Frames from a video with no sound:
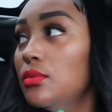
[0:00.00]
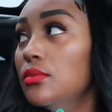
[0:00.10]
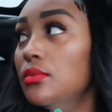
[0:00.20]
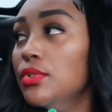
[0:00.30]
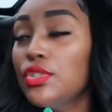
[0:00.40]

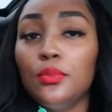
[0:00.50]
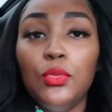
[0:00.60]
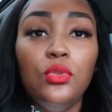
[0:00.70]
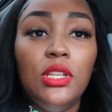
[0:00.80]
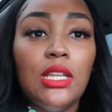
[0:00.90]
Ooh, a
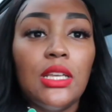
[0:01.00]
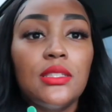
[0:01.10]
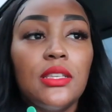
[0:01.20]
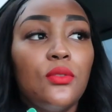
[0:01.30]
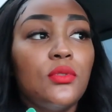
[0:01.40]
smoothie
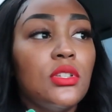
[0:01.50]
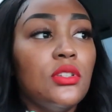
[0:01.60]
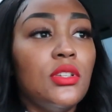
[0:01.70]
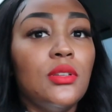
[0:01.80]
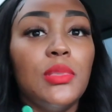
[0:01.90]
does sound
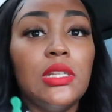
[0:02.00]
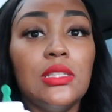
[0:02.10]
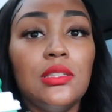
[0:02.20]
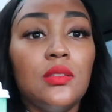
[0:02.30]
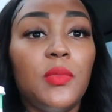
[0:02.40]
good, but
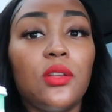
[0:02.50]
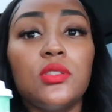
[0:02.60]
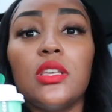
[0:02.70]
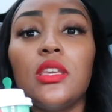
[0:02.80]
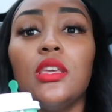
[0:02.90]
this is about
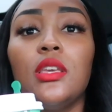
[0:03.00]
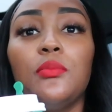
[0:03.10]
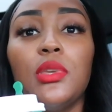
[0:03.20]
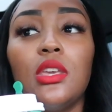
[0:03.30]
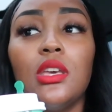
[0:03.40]
to
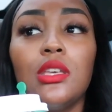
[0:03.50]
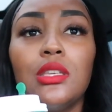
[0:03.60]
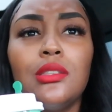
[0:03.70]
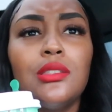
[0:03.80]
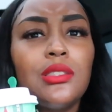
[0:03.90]
hit
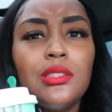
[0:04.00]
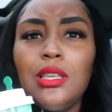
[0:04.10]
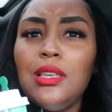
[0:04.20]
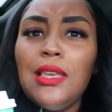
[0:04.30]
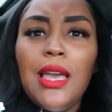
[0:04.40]
because
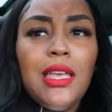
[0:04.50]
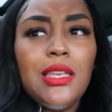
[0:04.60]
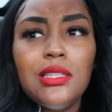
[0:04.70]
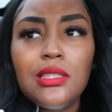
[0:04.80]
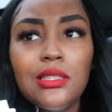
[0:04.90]
yes.